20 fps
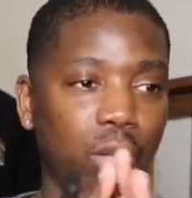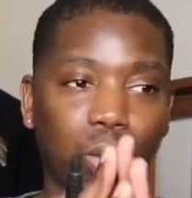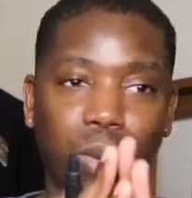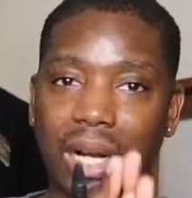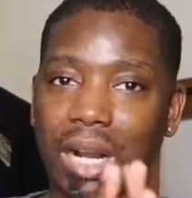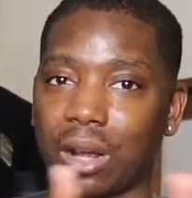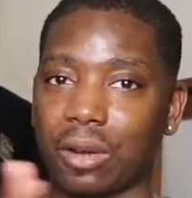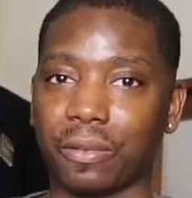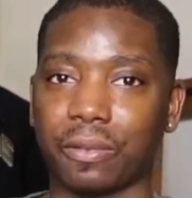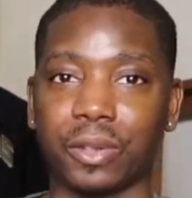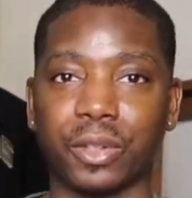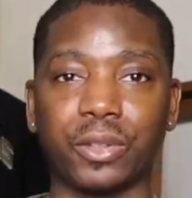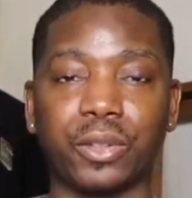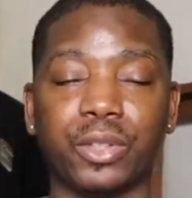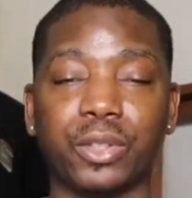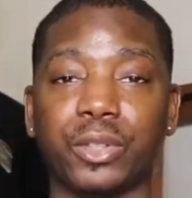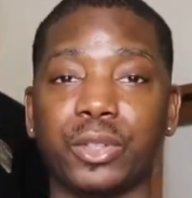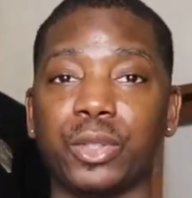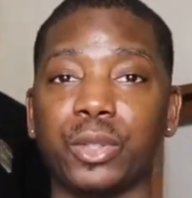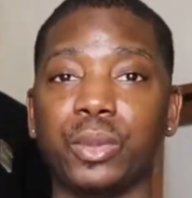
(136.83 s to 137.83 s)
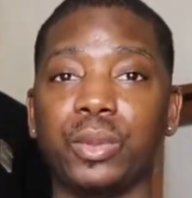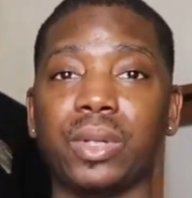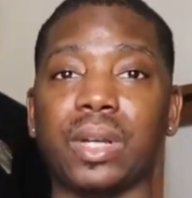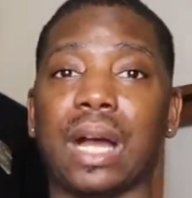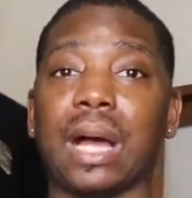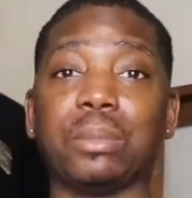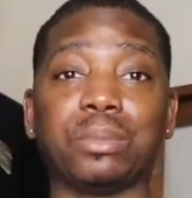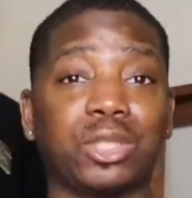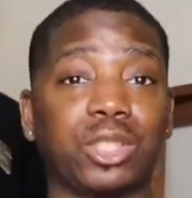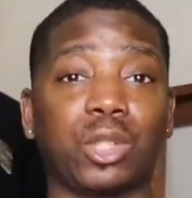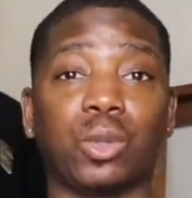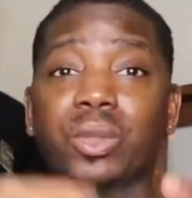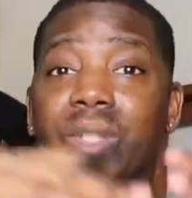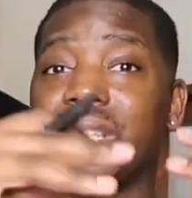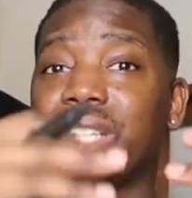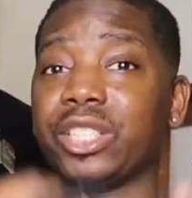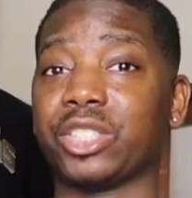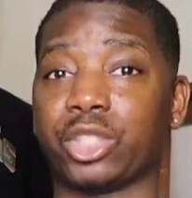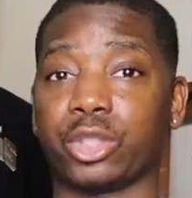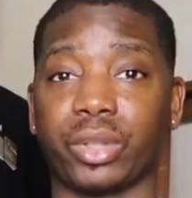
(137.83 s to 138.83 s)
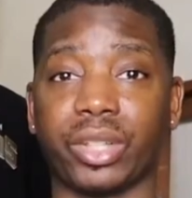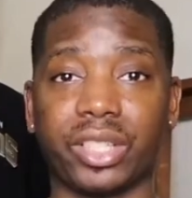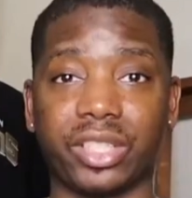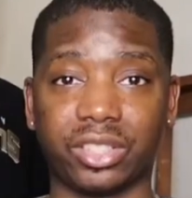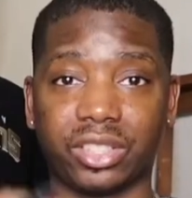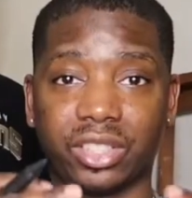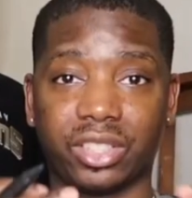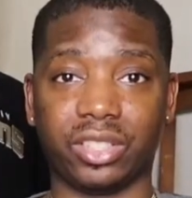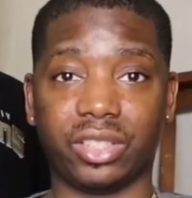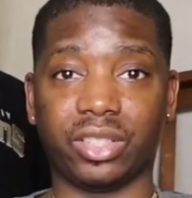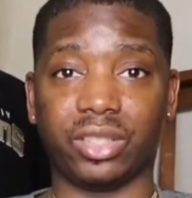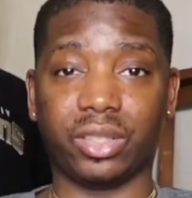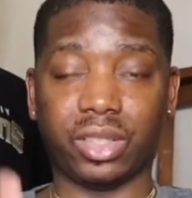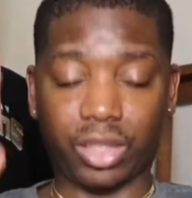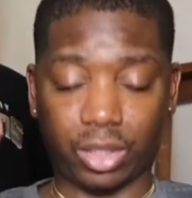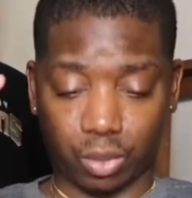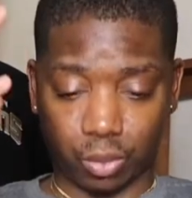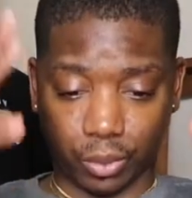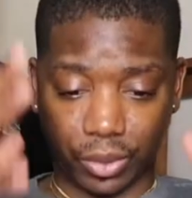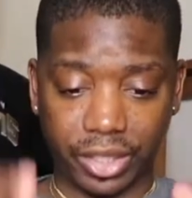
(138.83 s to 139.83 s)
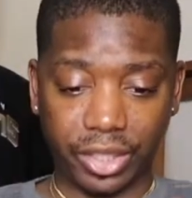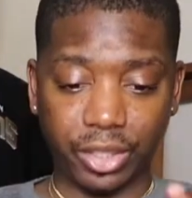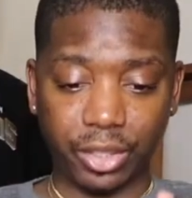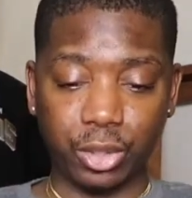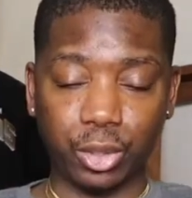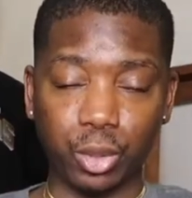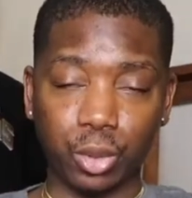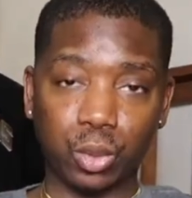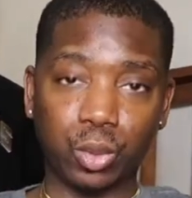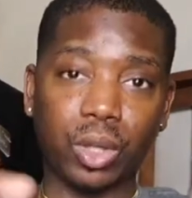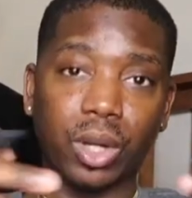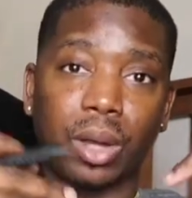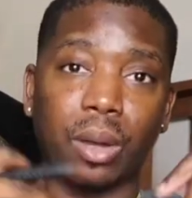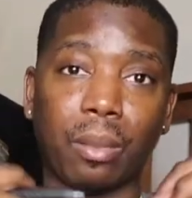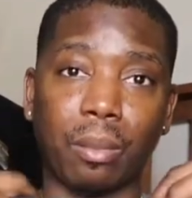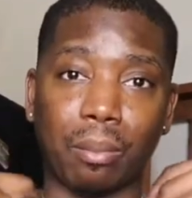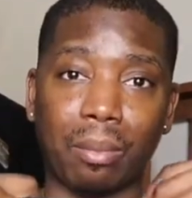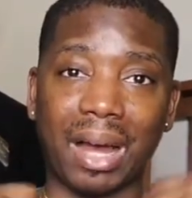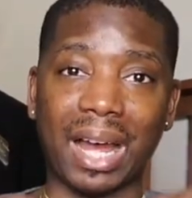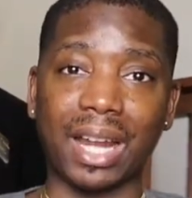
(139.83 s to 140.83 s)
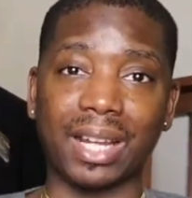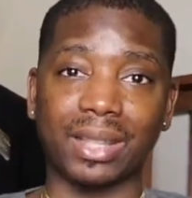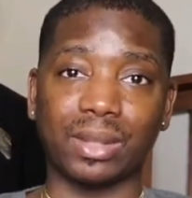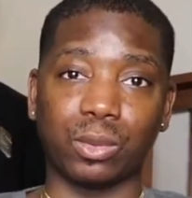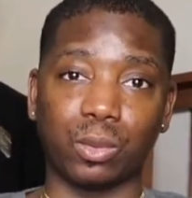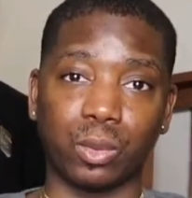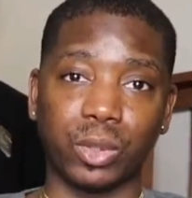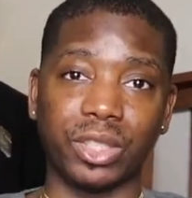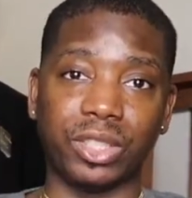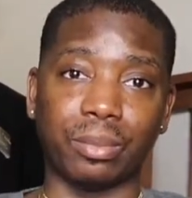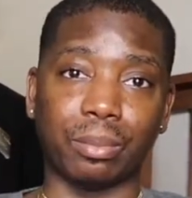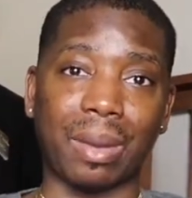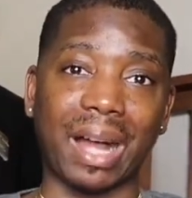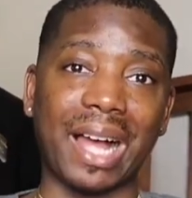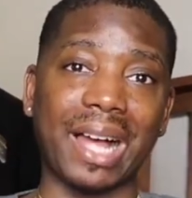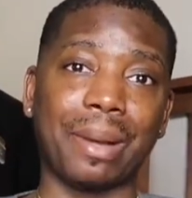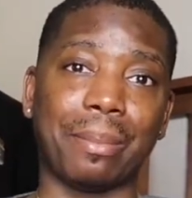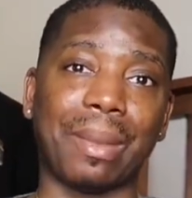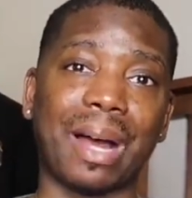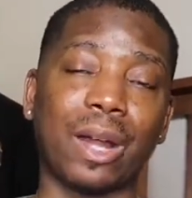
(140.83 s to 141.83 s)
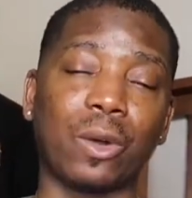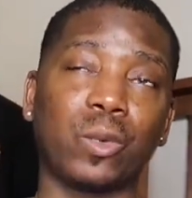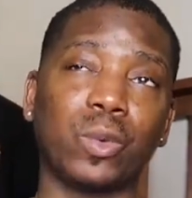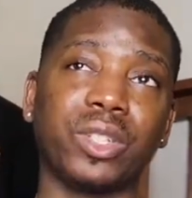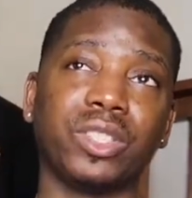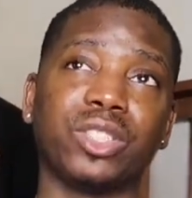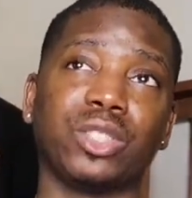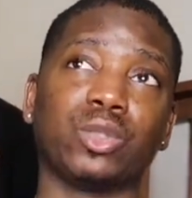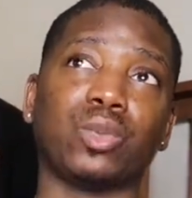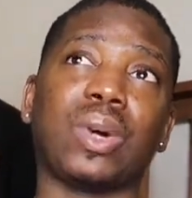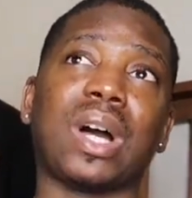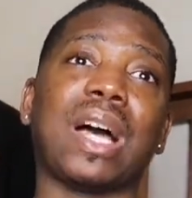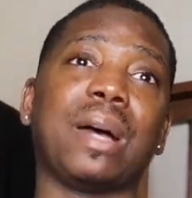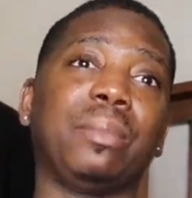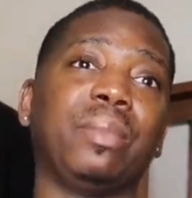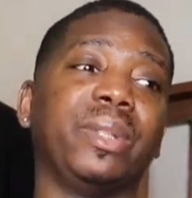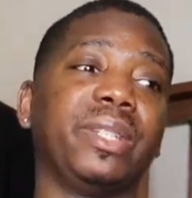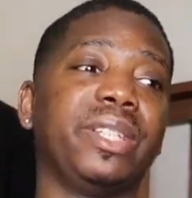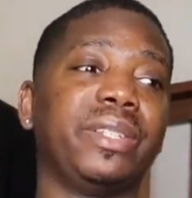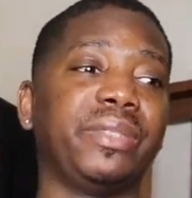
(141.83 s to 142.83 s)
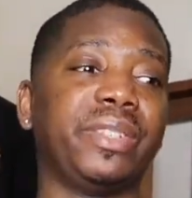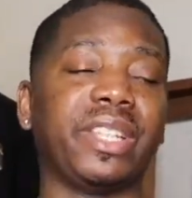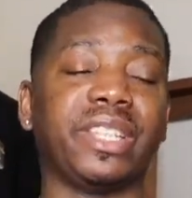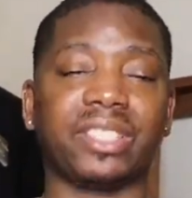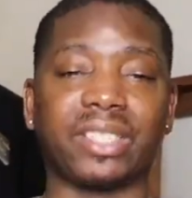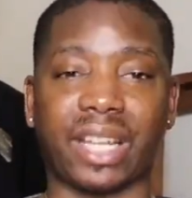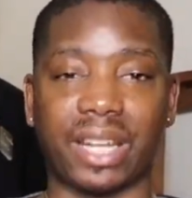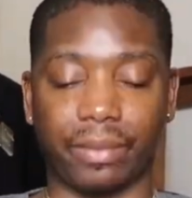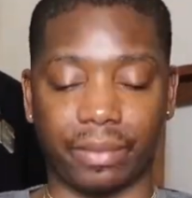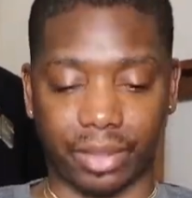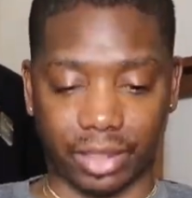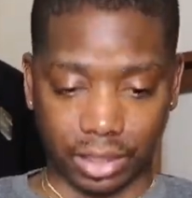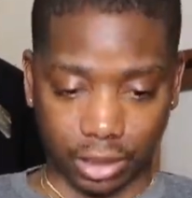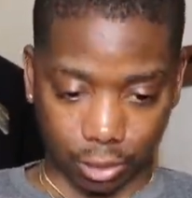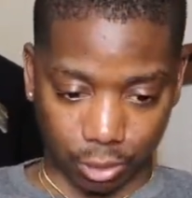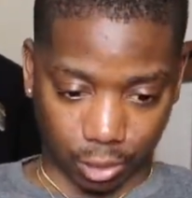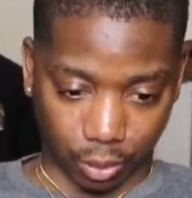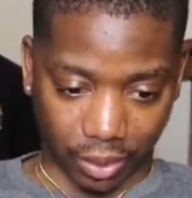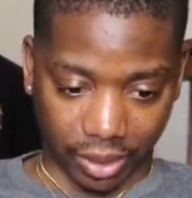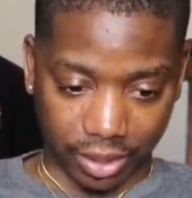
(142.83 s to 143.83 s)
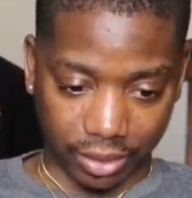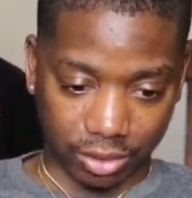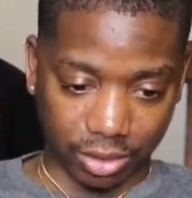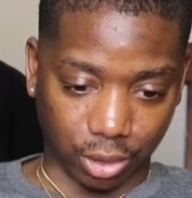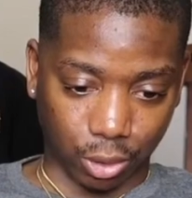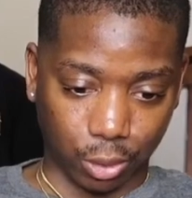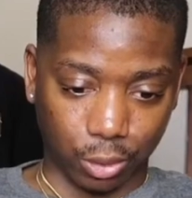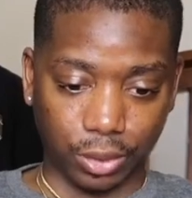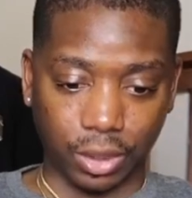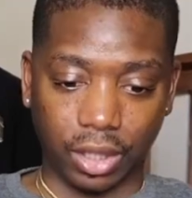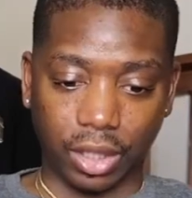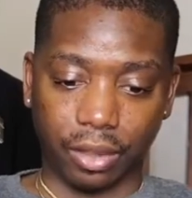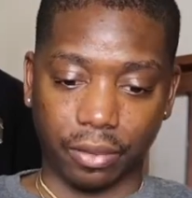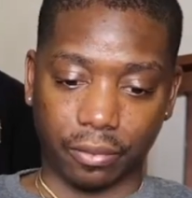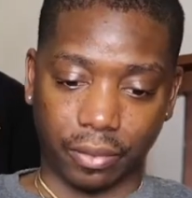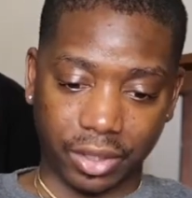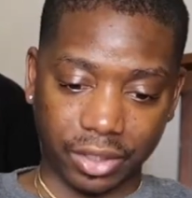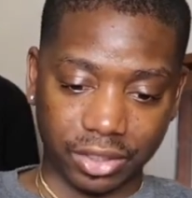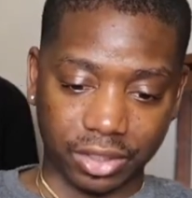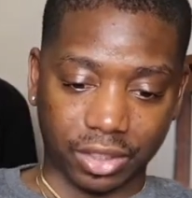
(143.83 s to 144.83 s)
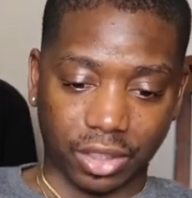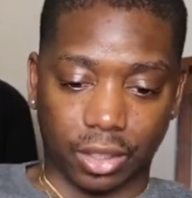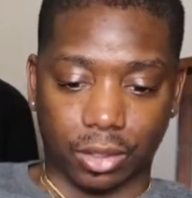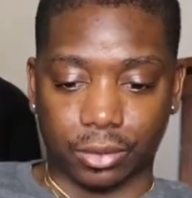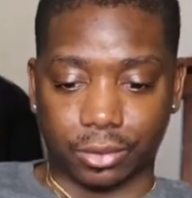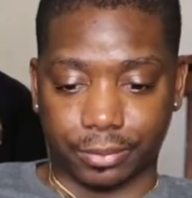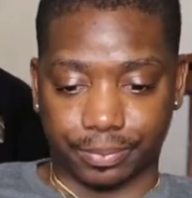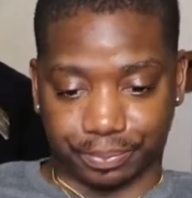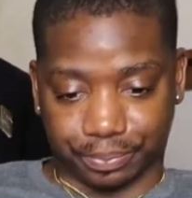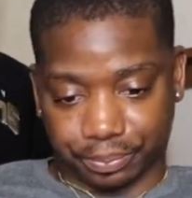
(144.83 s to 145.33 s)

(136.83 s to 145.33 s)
without further ado, I'm just gonna get straight into reading you my reasons why I believe that it's not even close, right? So first off,